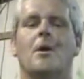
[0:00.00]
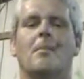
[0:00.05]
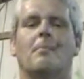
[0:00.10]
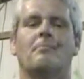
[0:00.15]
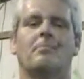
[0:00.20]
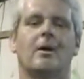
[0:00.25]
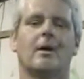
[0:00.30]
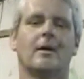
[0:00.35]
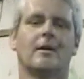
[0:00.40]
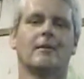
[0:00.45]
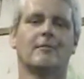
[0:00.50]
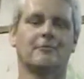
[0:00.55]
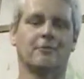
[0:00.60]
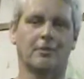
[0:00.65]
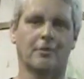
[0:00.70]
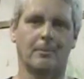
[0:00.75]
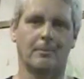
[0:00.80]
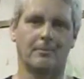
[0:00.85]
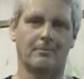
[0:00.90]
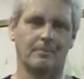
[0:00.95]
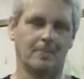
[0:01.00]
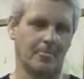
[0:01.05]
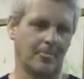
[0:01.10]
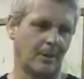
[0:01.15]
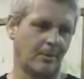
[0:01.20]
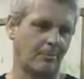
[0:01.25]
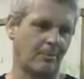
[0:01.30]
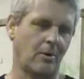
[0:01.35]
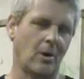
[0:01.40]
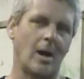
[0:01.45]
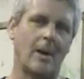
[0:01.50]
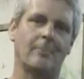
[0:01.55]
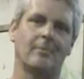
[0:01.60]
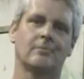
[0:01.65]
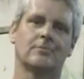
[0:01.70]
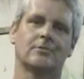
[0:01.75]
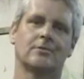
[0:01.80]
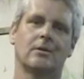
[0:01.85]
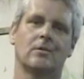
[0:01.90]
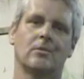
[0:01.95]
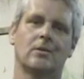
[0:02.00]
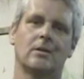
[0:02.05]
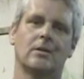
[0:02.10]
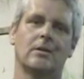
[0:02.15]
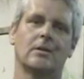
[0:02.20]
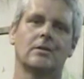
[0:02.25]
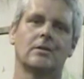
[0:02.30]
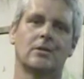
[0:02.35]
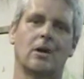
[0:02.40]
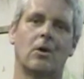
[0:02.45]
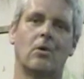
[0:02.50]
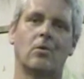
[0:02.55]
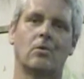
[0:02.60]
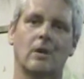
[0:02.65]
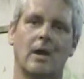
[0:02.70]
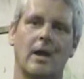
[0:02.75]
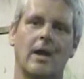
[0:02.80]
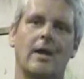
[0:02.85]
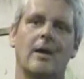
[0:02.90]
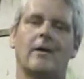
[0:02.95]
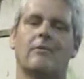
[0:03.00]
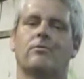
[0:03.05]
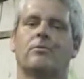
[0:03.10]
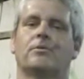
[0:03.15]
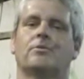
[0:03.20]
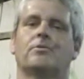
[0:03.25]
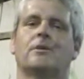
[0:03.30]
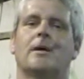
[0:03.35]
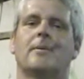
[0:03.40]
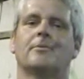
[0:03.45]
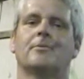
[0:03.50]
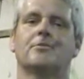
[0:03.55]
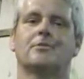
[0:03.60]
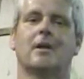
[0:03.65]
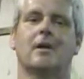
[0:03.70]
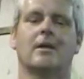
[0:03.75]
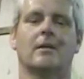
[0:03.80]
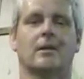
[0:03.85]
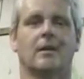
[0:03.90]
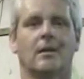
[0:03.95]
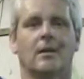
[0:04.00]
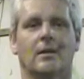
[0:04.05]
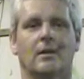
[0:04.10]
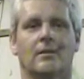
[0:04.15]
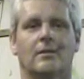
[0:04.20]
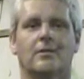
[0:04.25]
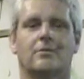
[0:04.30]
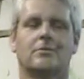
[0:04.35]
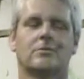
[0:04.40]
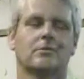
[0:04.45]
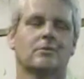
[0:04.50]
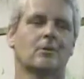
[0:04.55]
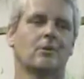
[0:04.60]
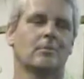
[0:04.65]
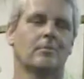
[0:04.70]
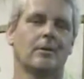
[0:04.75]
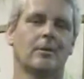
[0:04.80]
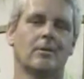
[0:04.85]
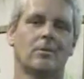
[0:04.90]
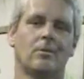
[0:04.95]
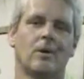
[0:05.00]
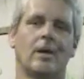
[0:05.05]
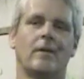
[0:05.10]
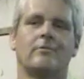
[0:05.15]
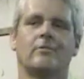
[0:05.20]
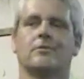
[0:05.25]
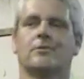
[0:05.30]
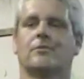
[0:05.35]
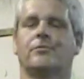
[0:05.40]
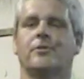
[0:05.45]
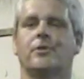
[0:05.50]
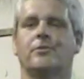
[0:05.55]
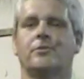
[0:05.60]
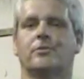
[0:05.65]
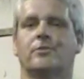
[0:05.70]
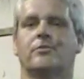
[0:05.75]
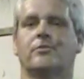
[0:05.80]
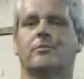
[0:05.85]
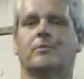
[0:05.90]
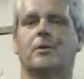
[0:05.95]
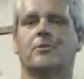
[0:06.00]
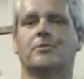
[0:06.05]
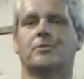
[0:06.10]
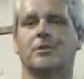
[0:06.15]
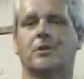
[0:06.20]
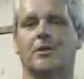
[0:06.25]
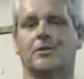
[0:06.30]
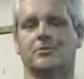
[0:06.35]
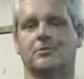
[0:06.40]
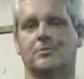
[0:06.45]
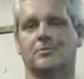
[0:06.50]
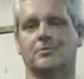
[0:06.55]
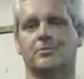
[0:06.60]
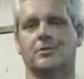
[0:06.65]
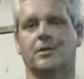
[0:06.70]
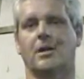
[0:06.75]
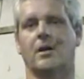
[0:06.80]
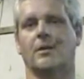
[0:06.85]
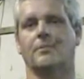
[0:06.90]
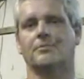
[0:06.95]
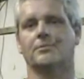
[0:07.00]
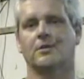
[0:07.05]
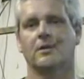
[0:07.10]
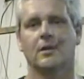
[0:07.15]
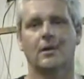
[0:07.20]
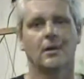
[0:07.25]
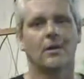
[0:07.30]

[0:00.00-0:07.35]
But for the problems that we don't have with tribostatic, this is going to be the wave of the future for most custom shops.